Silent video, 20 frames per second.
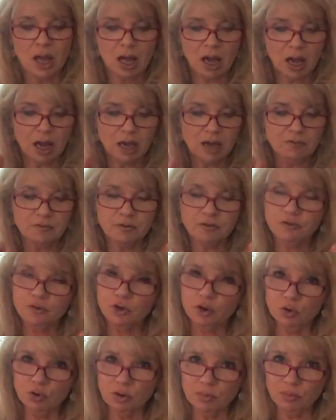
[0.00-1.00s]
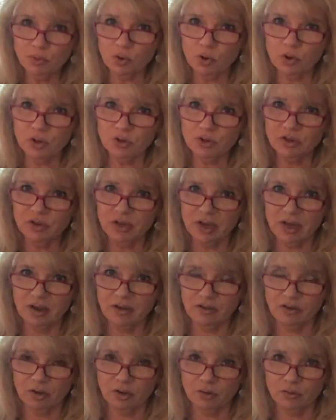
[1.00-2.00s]
I have a few important
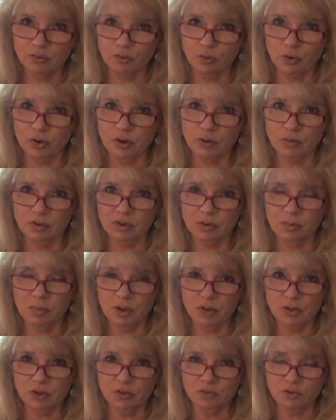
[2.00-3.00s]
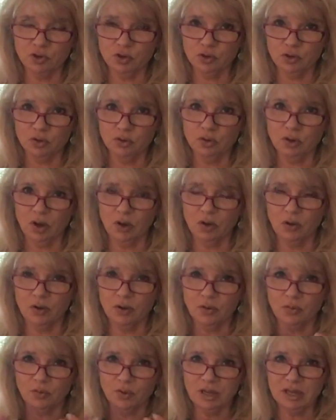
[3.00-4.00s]
days here for you in the month of June. I'm
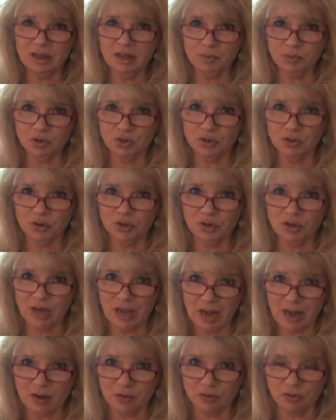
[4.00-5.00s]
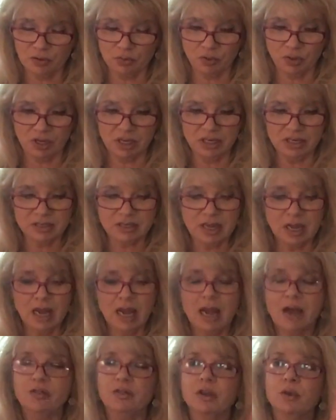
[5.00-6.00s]
going to read them to you now, threes,
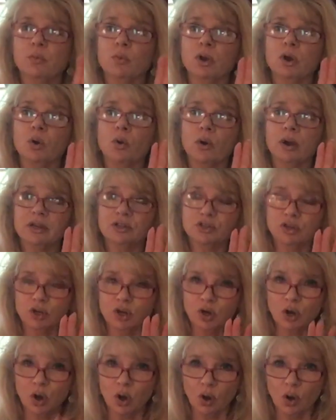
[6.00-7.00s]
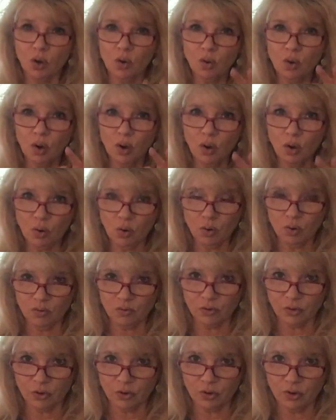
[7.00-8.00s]
and then we're going to go
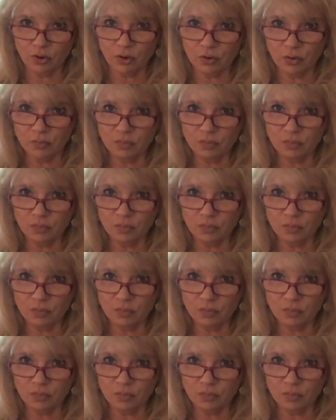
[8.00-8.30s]
over